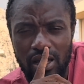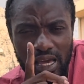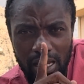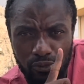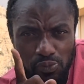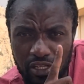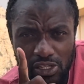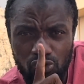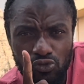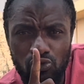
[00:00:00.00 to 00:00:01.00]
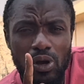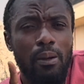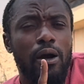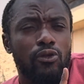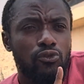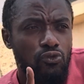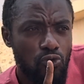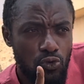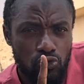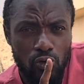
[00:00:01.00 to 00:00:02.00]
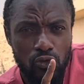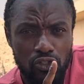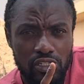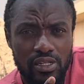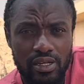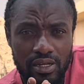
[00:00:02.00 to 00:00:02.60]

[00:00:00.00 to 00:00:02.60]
And I'm speaking to you about no solution